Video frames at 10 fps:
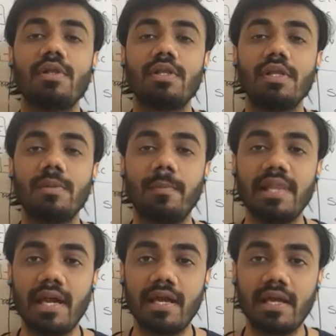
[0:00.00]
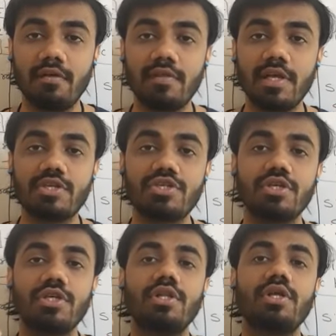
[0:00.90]
the
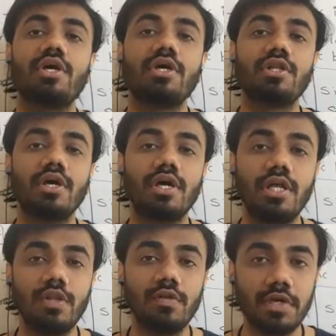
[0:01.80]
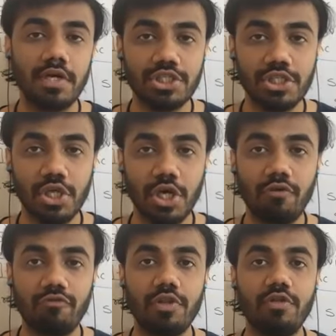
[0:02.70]
plantarflexion, the inversion
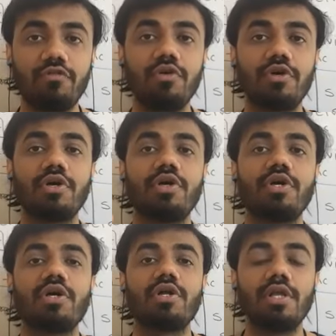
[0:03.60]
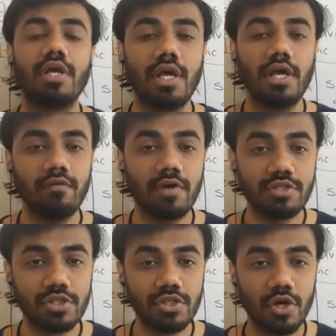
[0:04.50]
of the foot, the
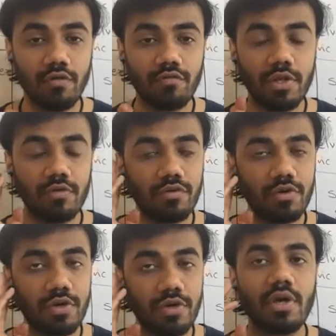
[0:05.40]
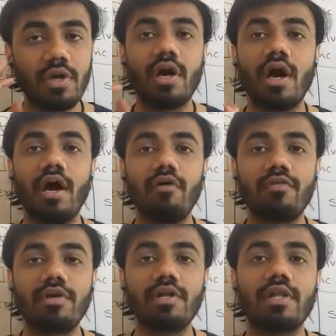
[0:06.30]
eversion of the foot.
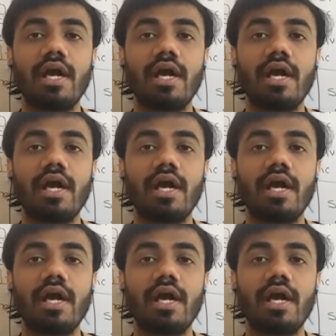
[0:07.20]
After